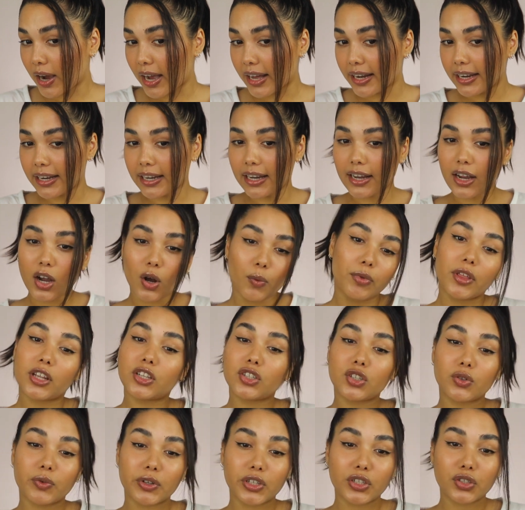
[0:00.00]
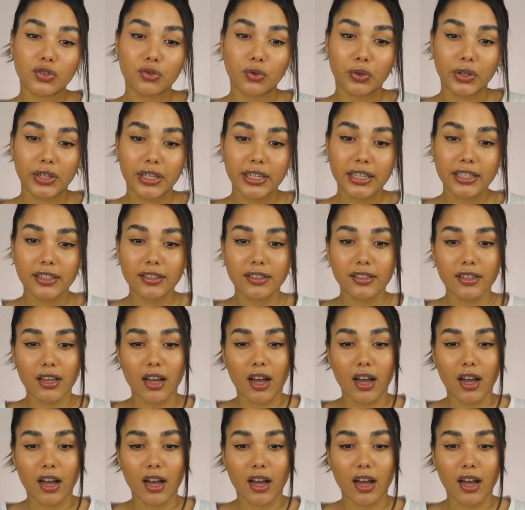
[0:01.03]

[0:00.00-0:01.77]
I really hope that you enjoyed it.